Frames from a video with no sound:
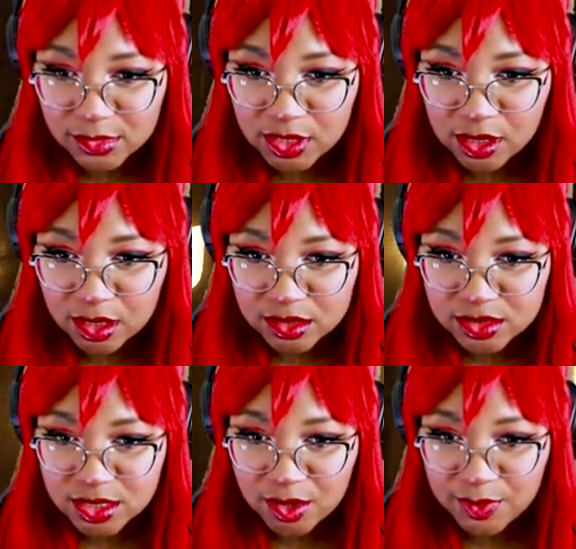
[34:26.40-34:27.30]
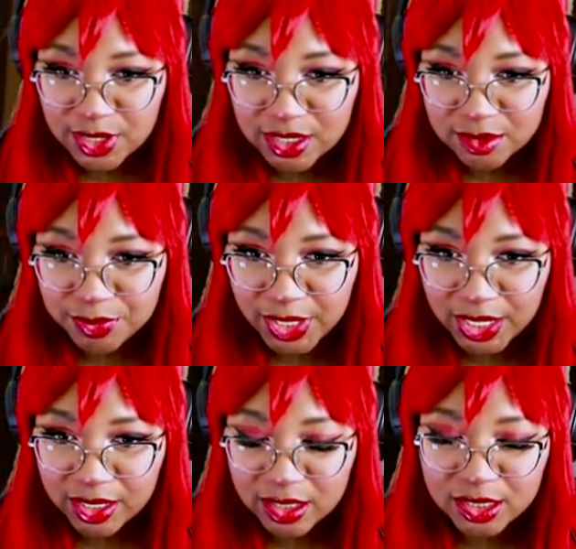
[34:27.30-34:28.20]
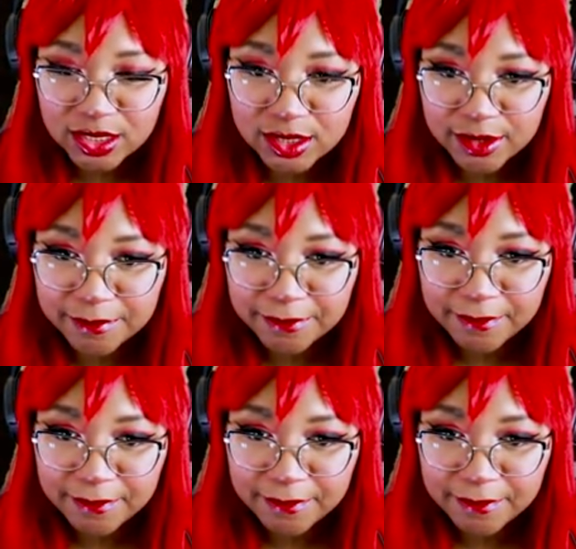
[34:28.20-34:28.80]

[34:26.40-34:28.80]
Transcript: Y'all just coming out to play, huh?